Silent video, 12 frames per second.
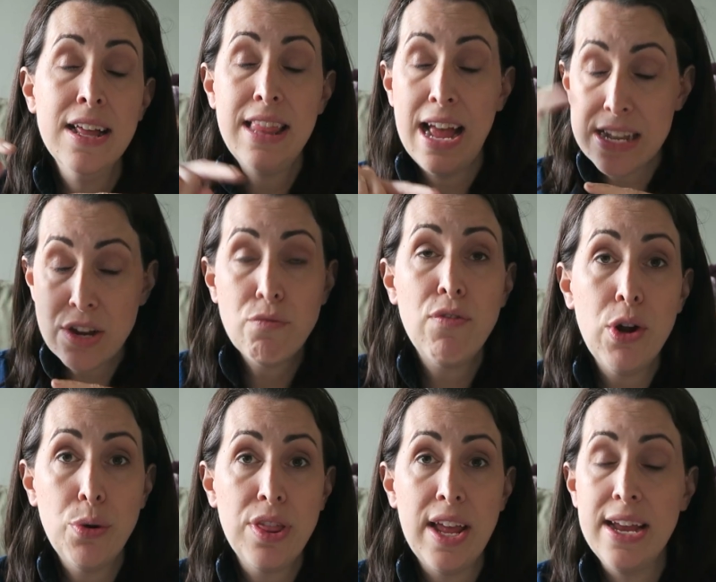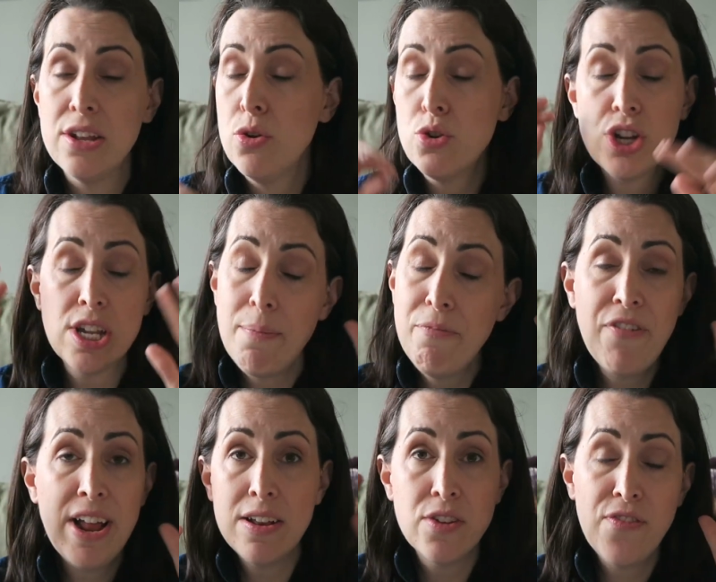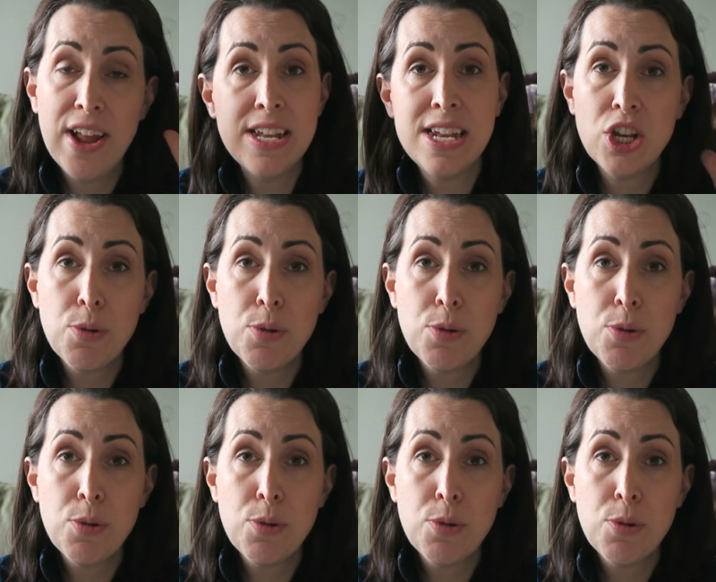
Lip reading: That's a real thing. It's not just some fancy